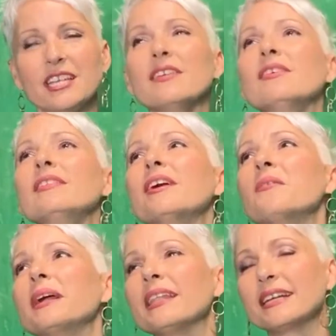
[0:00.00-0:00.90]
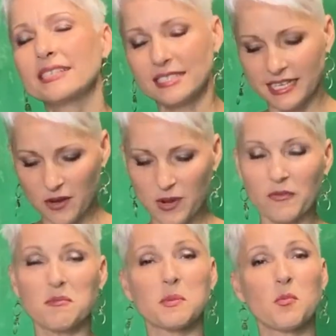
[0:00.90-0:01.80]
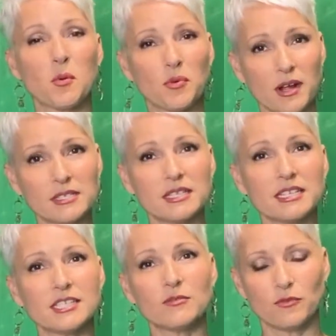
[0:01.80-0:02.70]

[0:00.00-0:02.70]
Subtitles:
Even though I like to stay away from the more processed